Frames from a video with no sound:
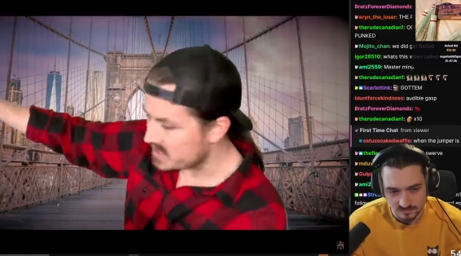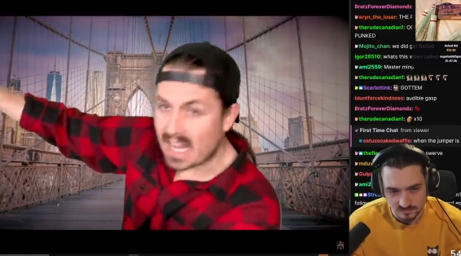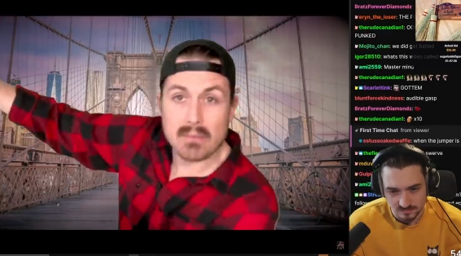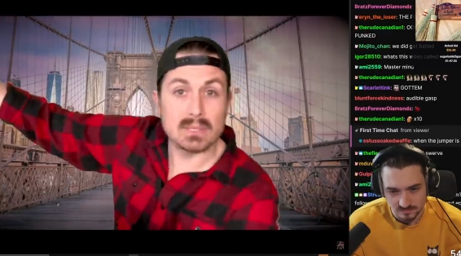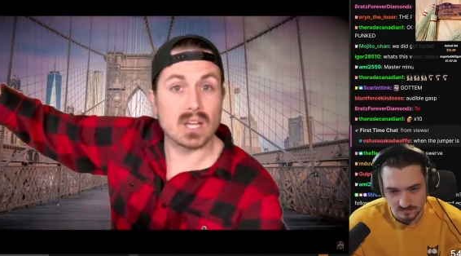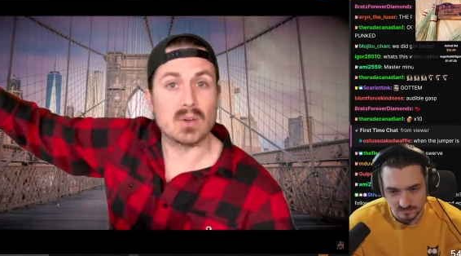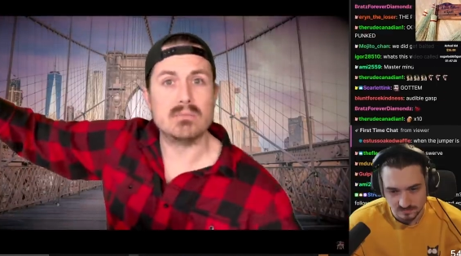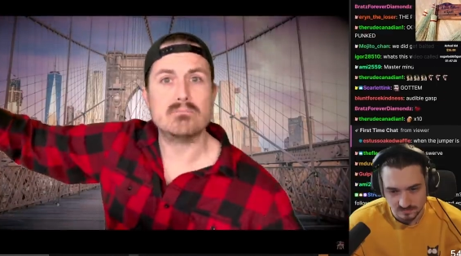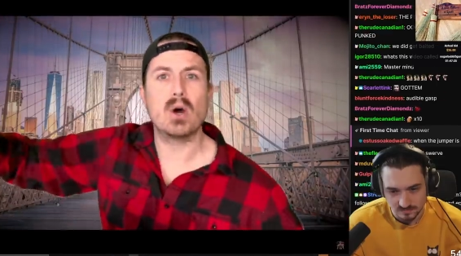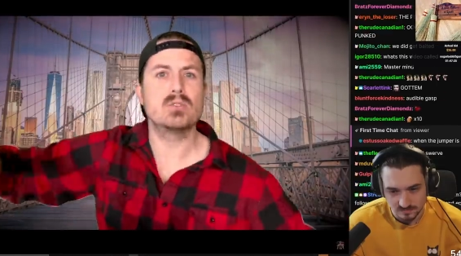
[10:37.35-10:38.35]
Speaker 1: down below
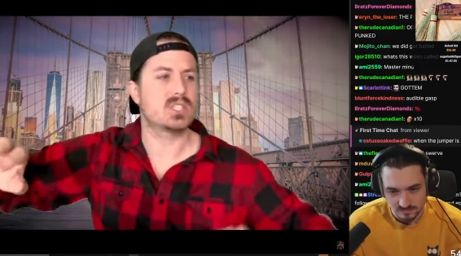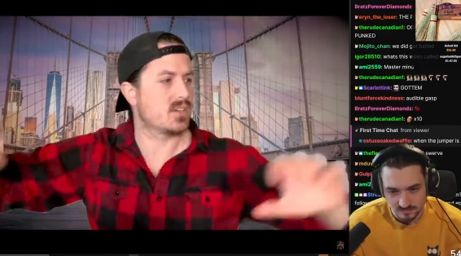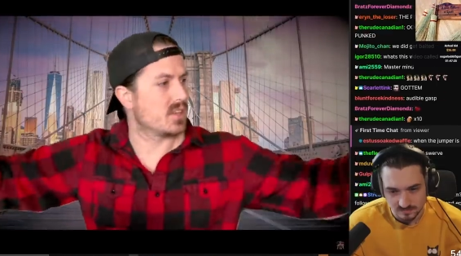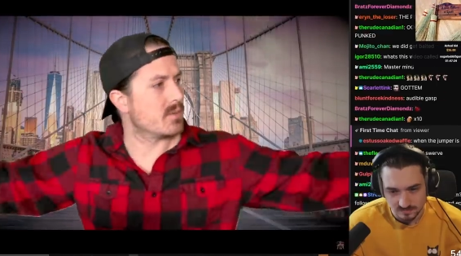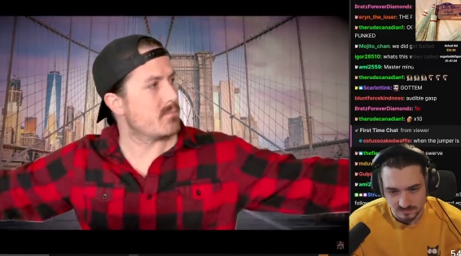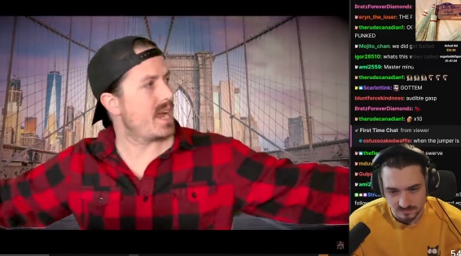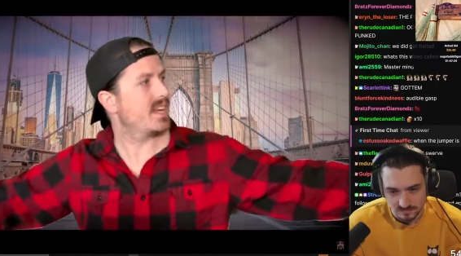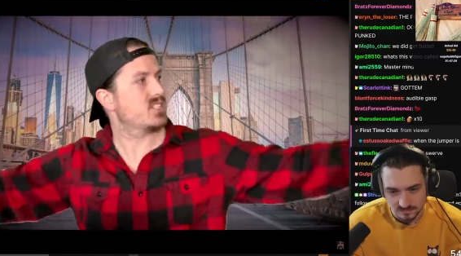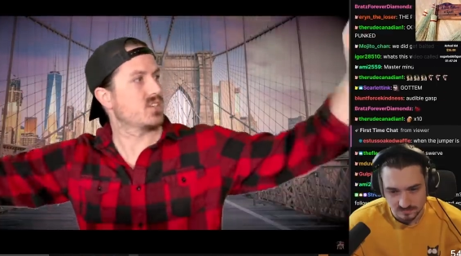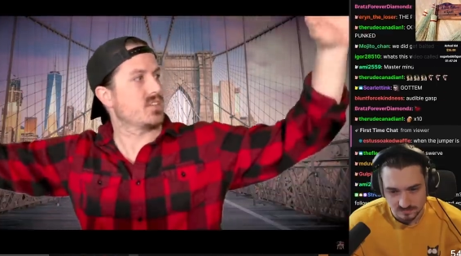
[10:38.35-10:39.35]
in boats and on the
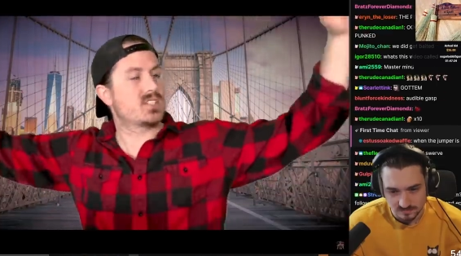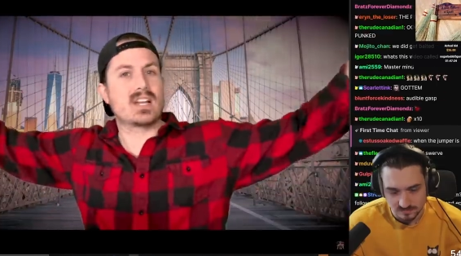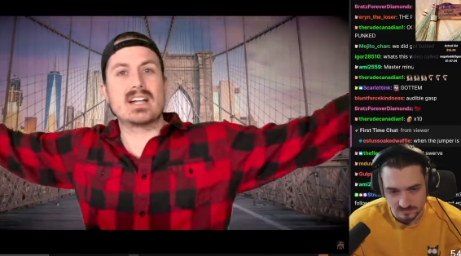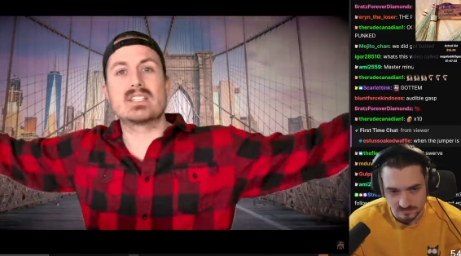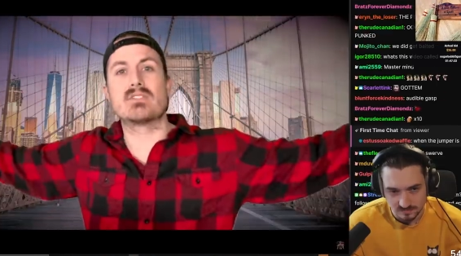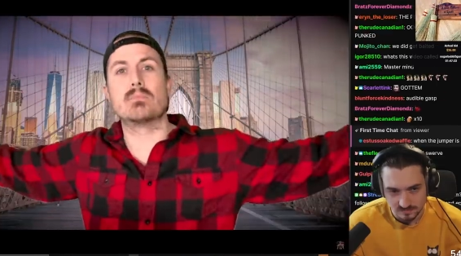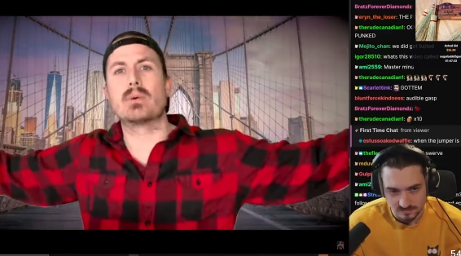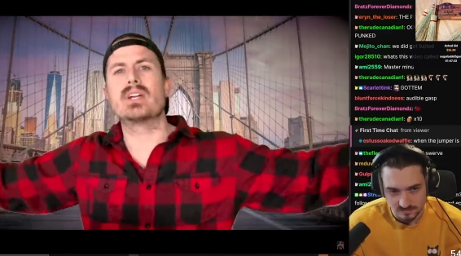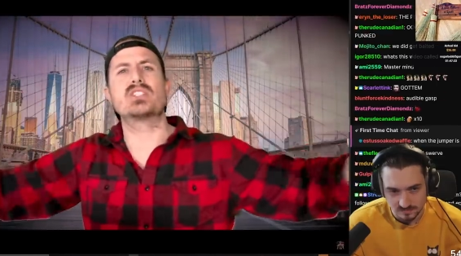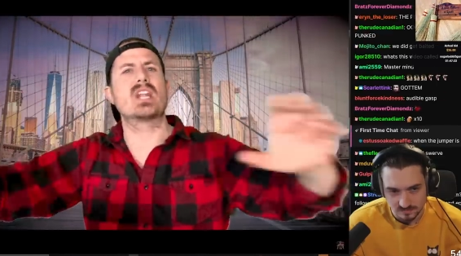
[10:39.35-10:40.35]
banks and on the sides of the
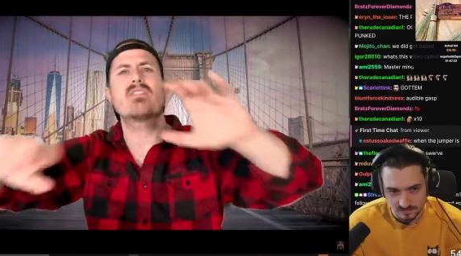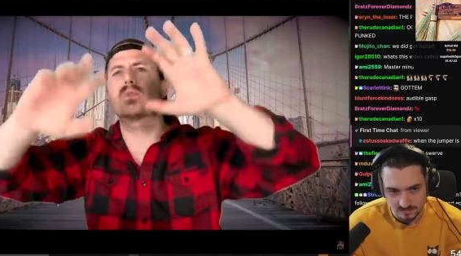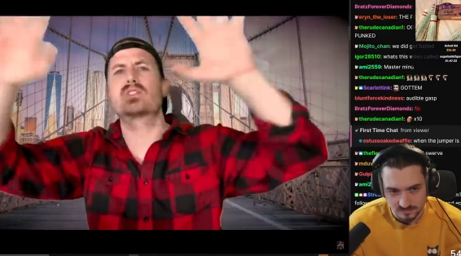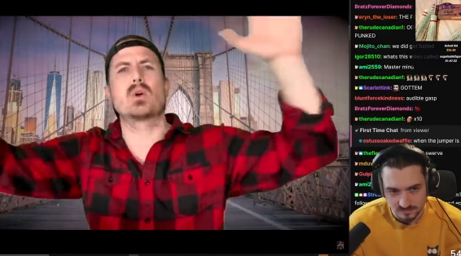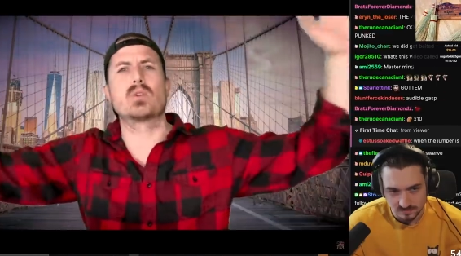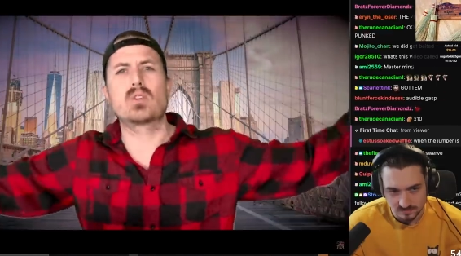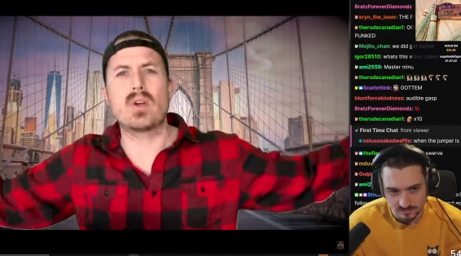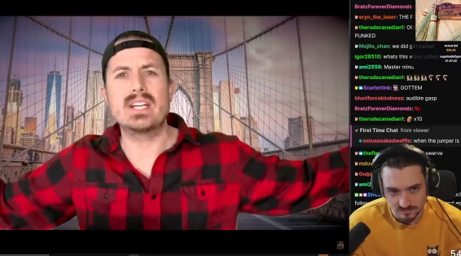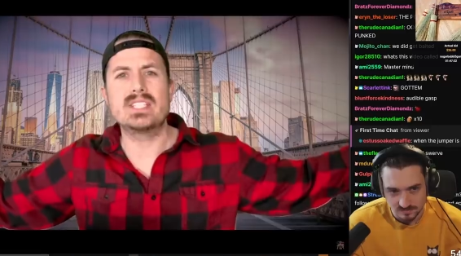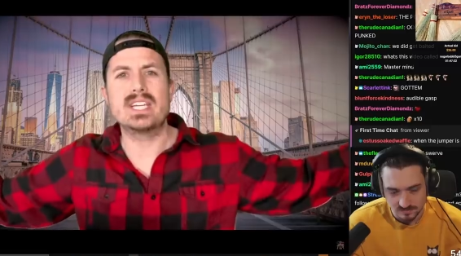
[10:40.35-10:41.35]
bridge bridge and everyone's going
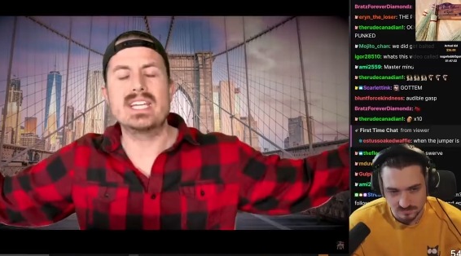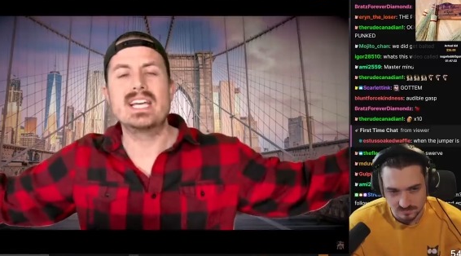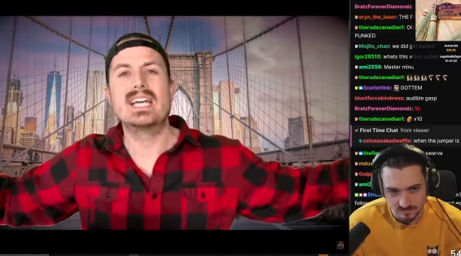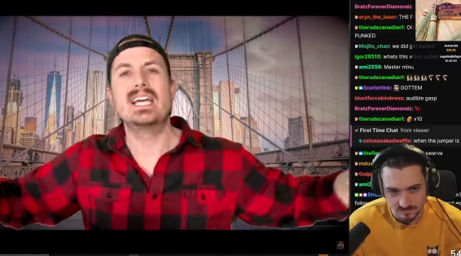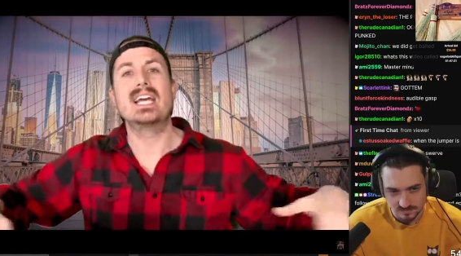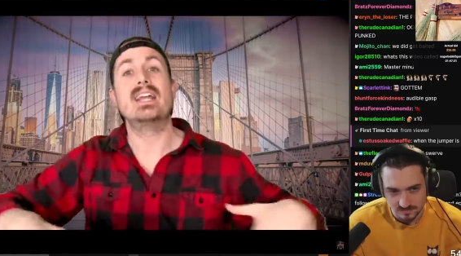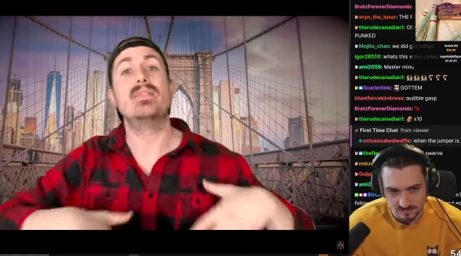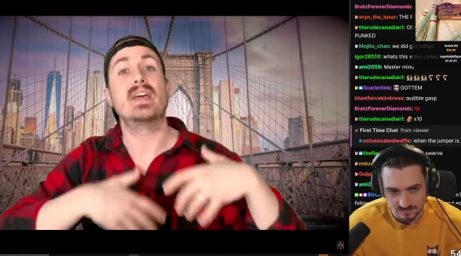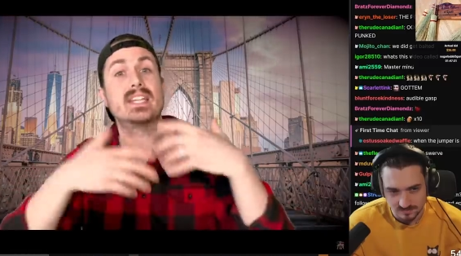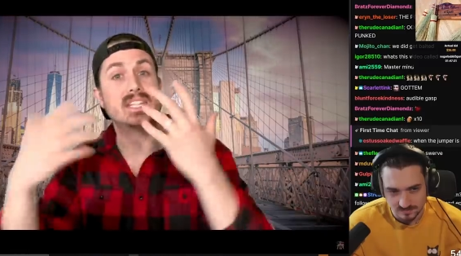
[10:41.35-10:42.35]
crazy,
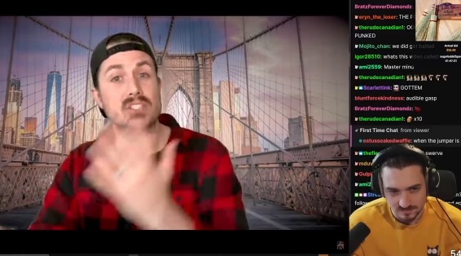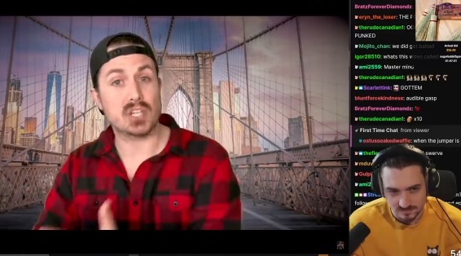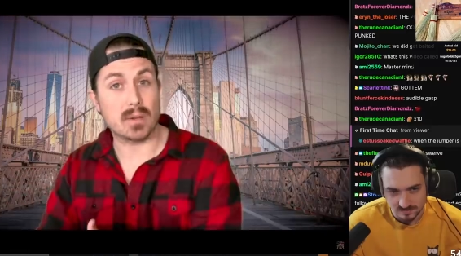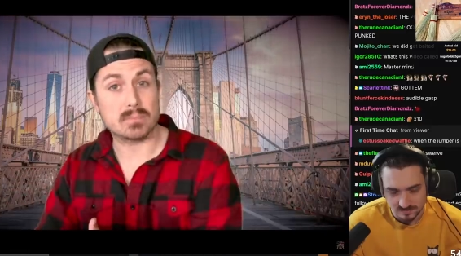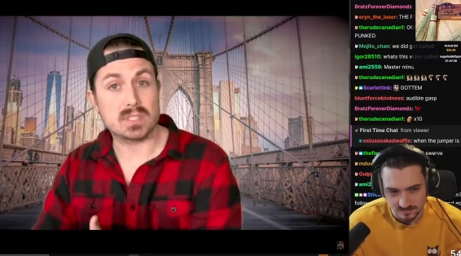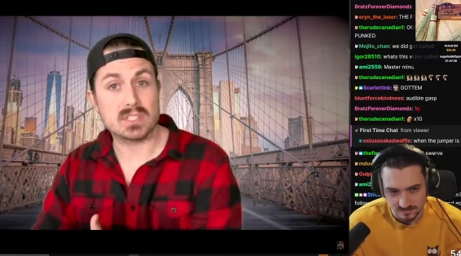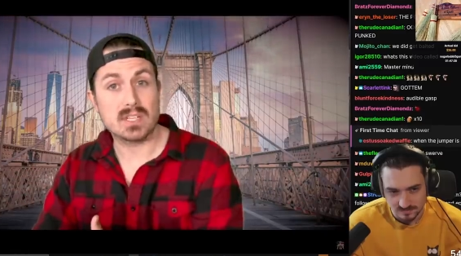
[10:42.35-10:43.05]
and then he jumps.